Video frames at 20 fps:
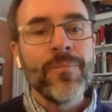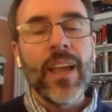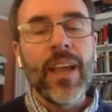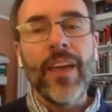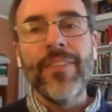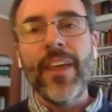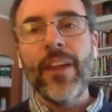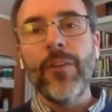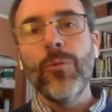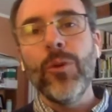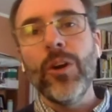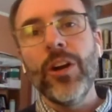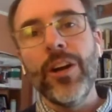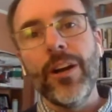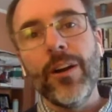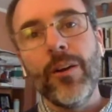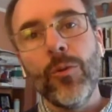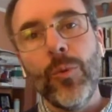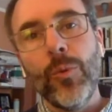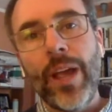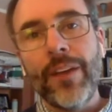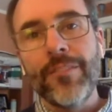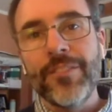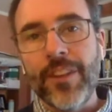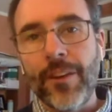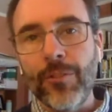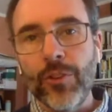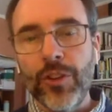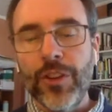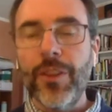And then we have
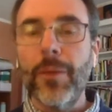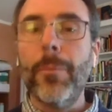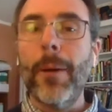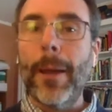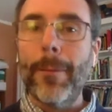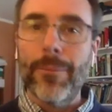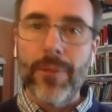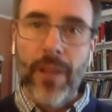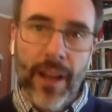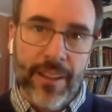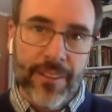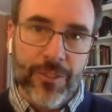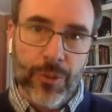several in the pipeline.